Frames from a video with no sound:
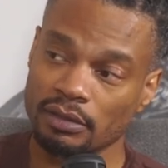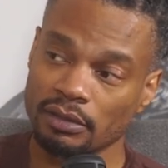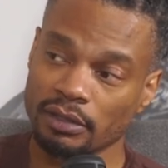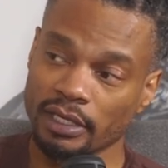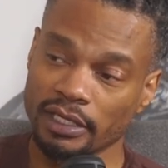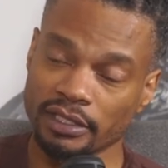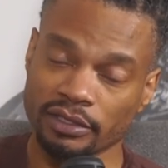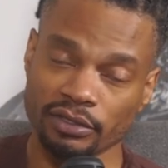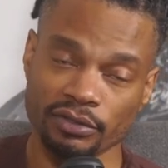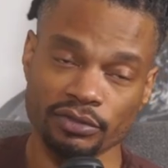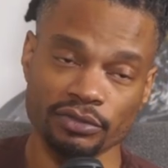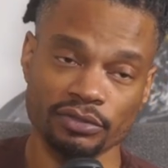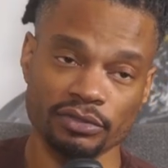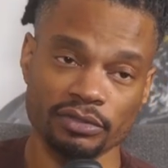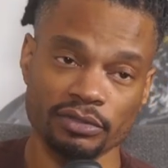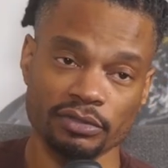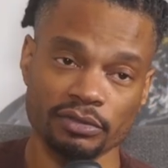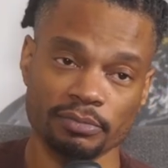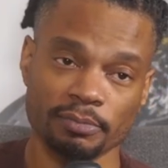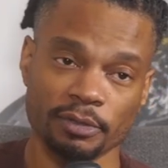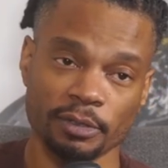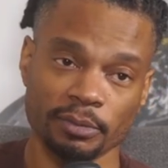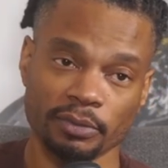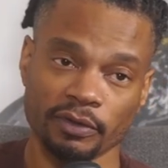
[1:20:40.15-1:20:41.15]
Like
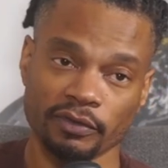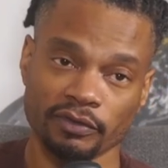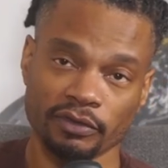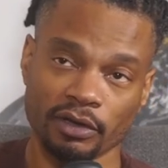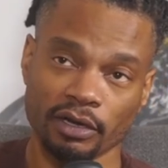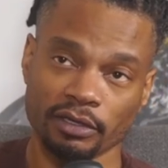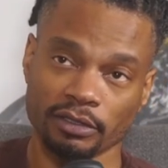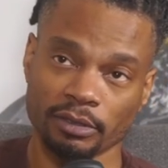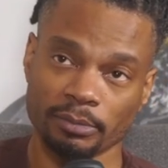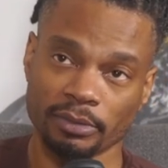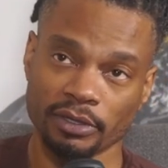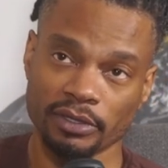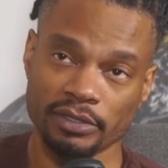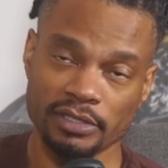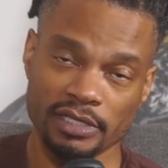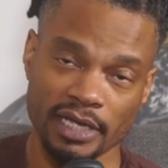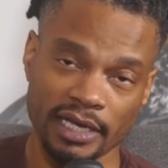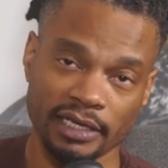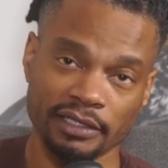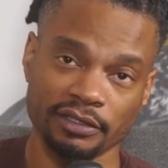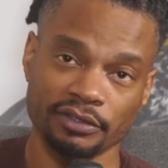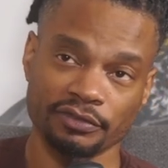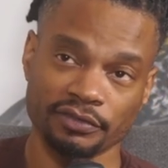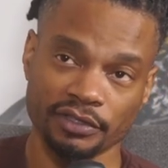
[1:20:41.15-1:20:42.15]
there's people have talked about
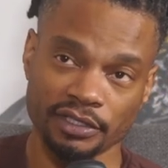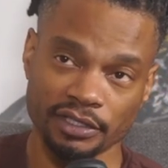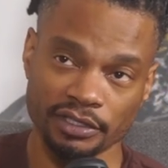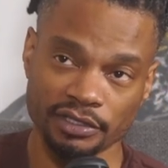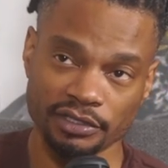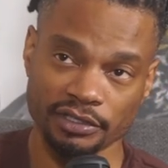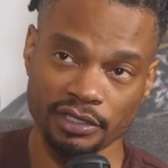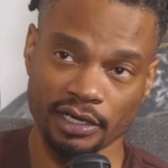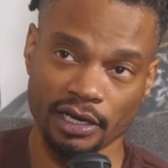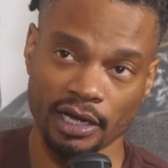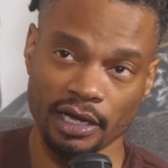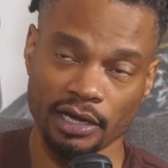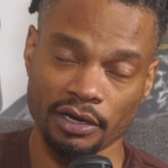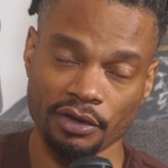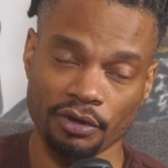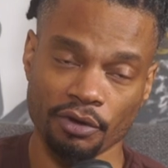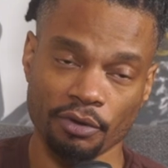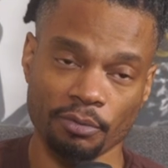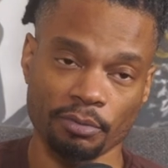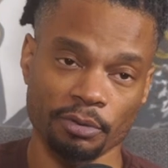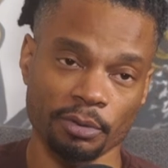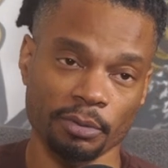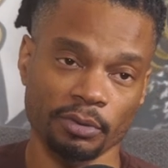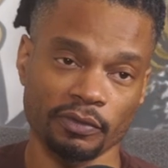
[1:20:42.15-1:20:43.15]
Zach LaVine in
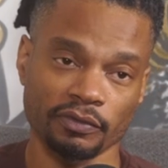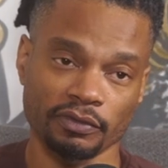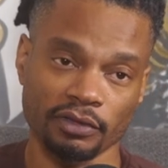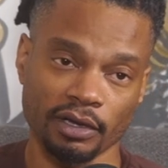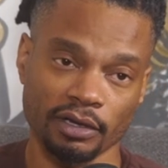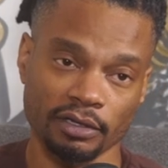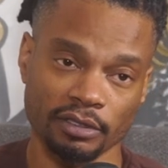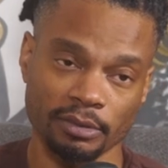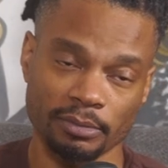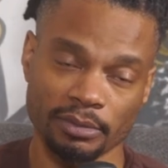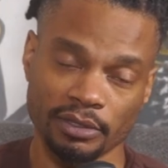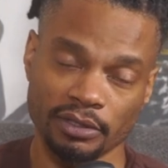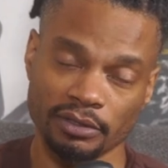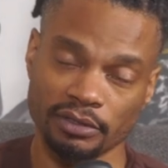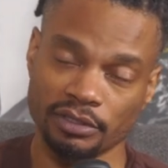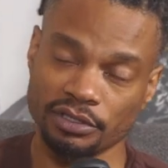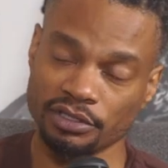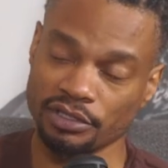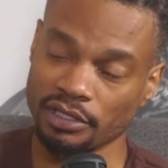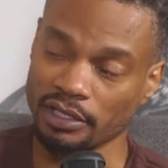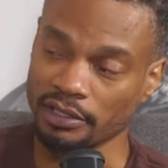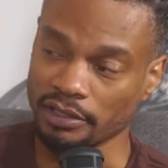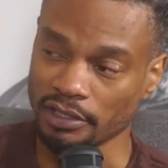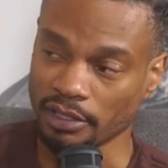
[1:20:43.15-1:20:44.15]
Chicago. People have talked about
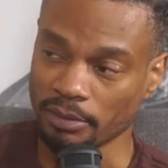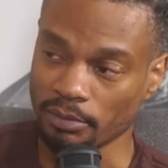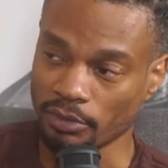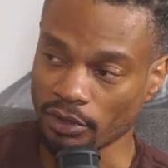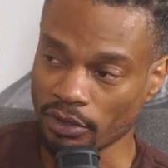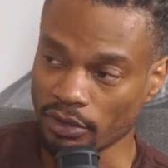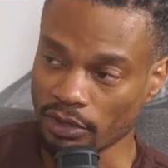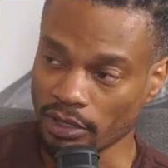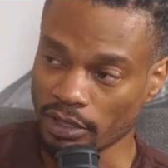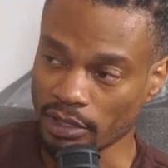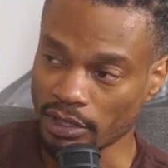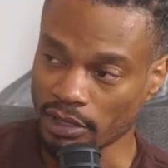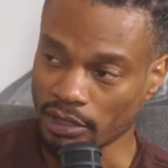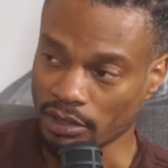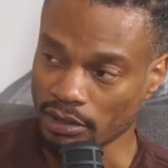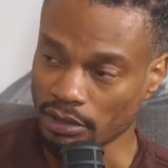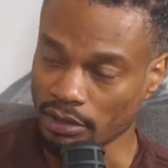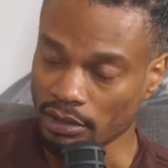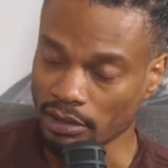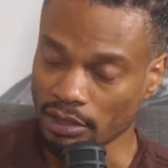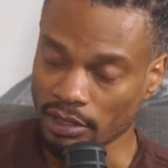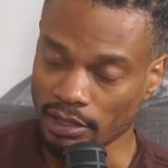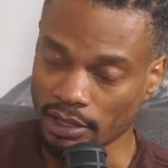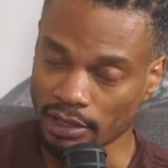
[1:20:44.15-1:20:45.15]
Dejounte Murray
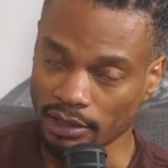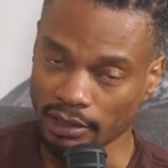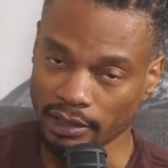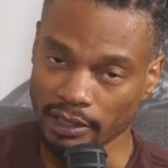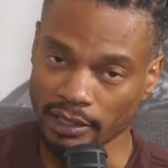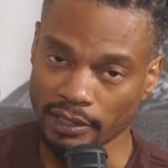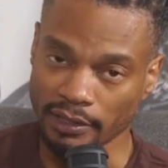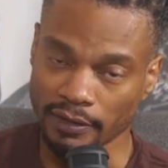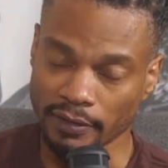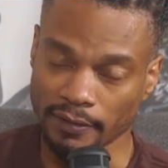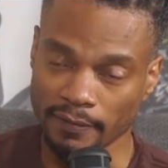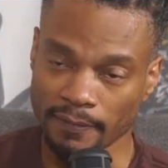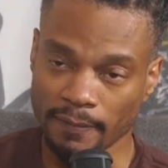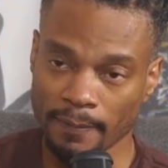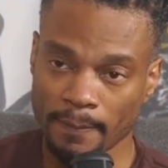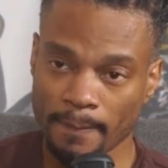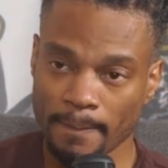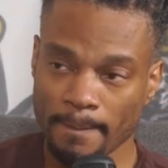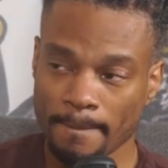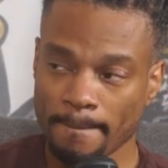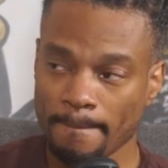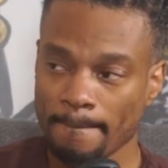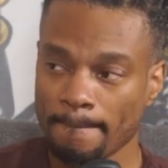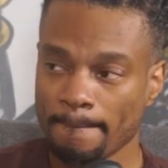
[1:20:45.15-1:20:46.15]
in in Atlanta. I know
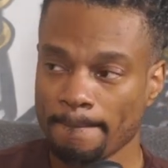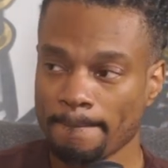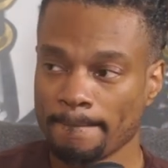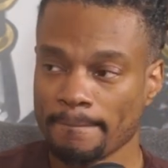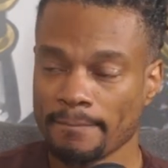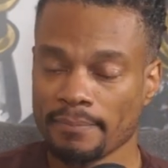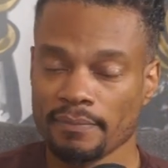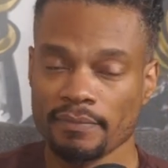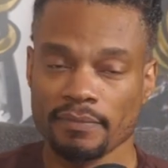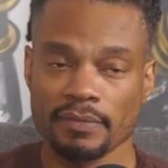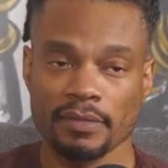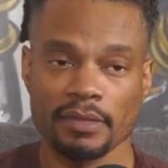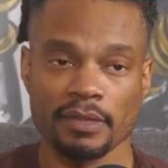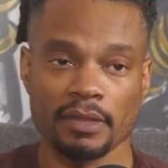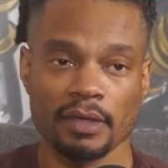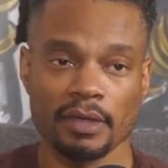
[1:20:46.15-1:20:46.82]
none of these people.